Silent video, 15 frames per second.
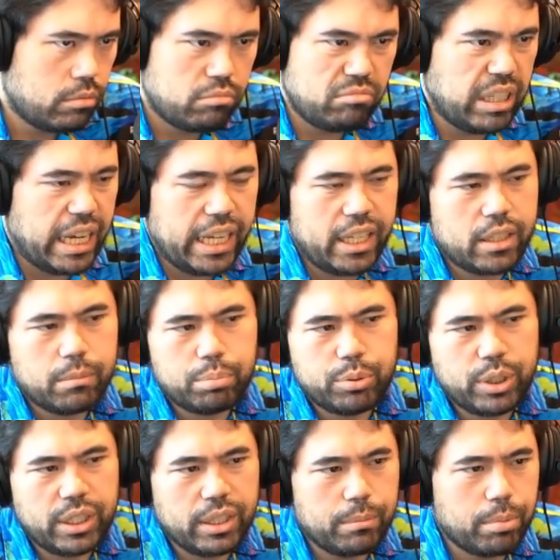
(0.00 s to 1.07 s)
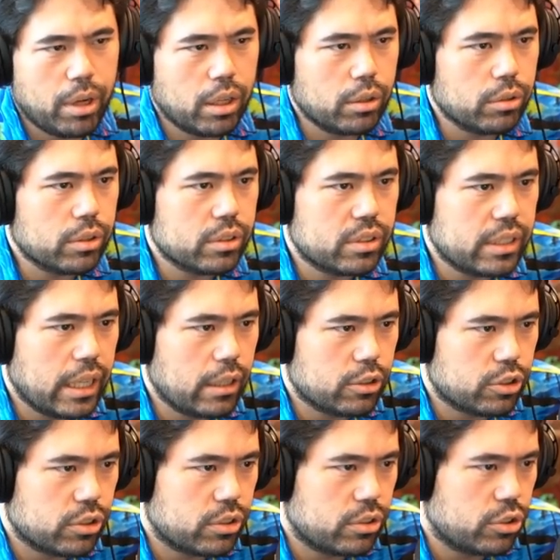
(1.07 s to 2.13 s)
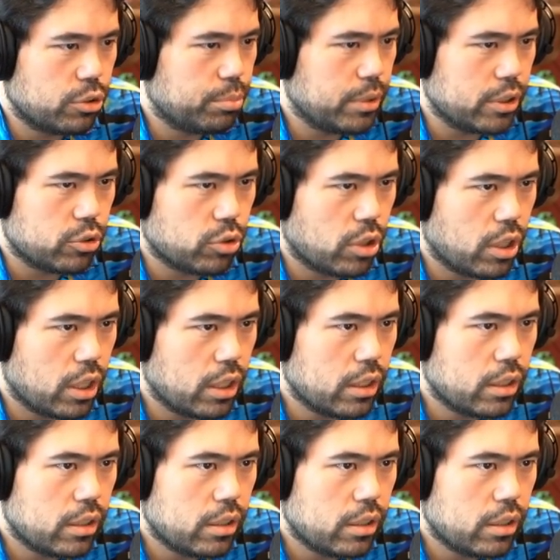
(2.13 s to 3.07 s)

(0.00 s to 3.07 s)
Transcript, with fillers: Yeah, he completely bungled this. Now it just should be a draw.